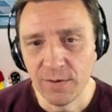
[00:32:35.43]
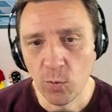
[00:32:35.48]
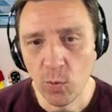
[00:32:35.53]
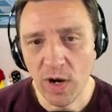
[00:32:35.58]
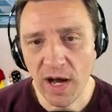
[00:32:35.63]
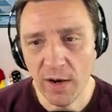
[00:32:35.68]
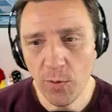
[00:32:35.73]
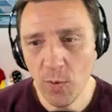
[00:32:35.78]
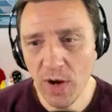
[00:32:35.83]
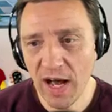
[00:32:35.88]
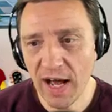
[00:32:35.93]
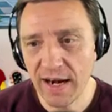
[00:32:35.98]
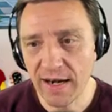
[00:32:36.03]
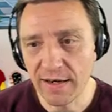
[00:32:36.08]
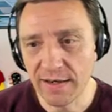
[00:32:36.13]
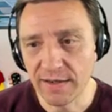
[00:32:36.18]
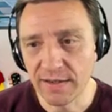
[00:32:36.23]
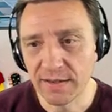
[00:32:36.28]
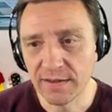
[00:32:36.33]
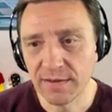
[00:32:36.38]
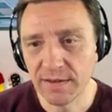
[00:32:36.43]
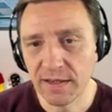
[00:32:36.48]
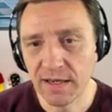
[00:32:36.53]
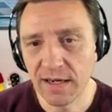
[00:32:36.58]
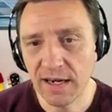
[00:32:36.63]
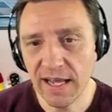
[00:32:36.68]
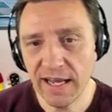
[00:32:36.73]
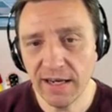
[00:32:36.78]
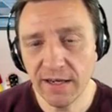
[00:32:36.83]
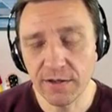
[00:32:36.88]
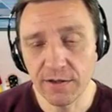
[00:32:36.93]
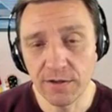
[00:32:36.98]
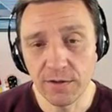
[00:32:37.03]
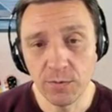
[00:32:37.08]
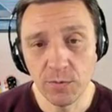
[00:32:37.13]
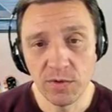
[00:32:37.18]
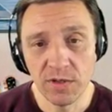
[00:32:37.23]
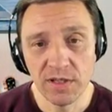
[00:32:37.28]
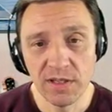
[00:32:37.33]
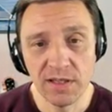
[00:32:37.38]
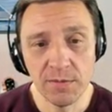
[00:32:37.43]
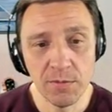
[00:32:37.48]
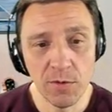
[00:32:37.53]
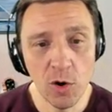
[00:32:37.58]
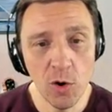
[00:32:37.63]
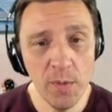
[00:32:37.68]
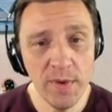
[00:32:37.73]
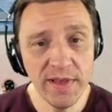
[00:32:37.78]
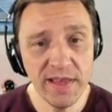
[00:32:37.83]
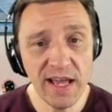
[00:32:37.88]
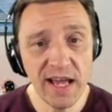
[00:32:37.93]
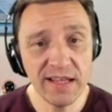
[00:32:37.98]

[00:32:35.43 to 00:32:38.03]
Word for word: one one. Kliker. The moment